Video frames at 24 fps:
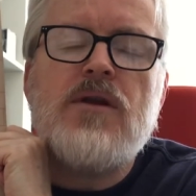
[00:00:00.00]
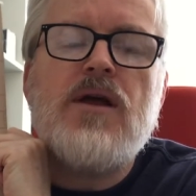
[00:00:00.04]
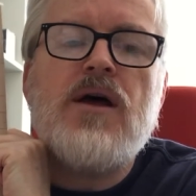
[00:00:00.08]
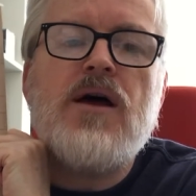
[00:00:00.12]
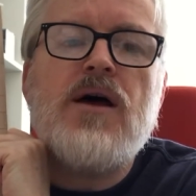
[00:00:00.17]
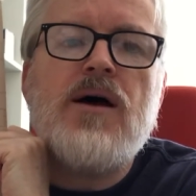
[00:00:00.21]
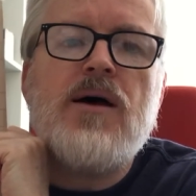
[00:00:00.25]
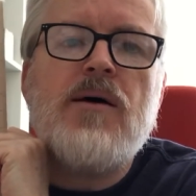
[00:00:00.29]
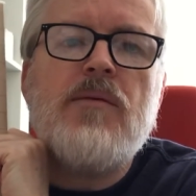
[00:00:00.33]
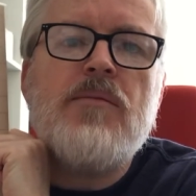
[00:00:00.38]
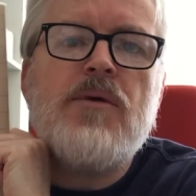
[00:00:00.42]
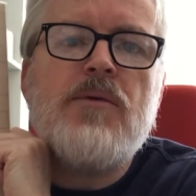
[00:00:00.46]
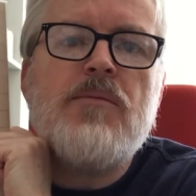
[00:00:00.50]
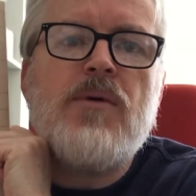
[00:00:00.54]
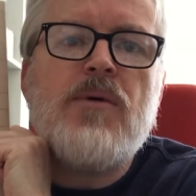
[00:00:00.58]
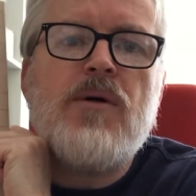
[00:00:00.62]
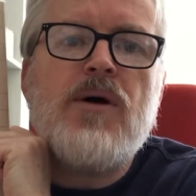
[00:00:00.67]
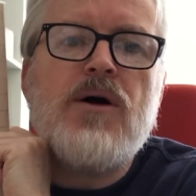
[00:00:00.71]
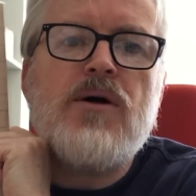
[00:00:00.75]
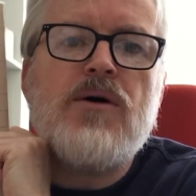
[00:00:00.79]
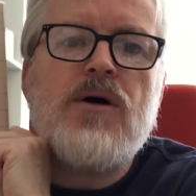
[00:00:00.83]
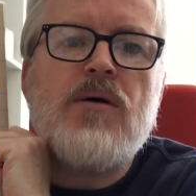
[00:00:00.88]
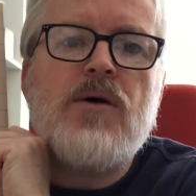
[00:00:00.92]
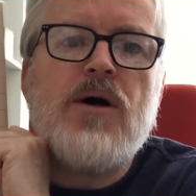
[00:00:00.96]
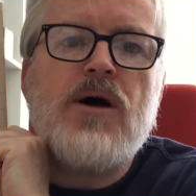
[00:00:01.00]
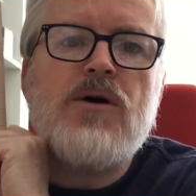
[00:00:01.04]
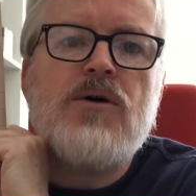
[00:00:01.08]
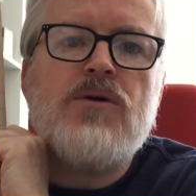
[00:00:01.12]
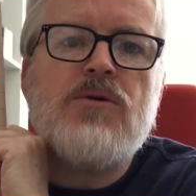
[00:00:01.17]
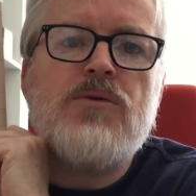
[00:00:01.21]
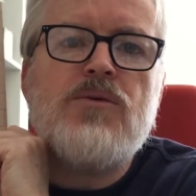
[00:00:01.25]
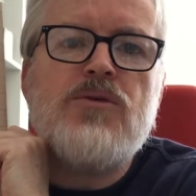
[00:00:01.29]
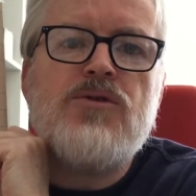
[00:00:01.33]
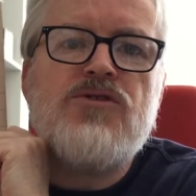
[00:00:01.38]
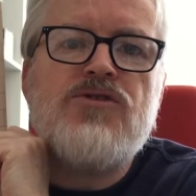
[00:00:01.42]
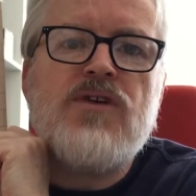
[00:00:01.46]
My uncle
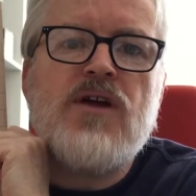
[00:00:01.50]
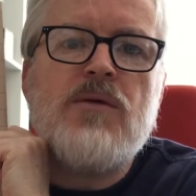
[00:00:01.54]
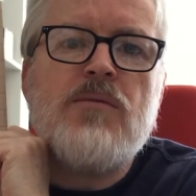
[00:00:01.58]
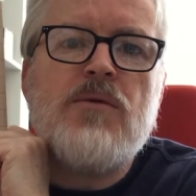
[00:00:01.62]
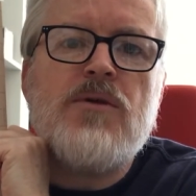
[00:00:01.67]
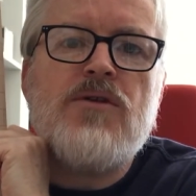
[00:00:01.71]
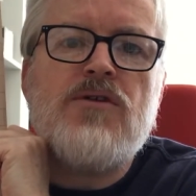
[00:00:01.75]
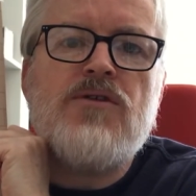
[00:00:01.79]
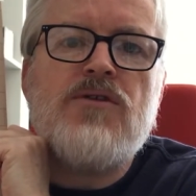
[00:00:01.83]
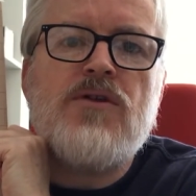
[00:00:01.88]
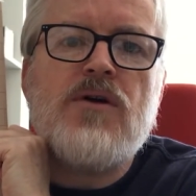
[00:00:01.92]
was staying with us.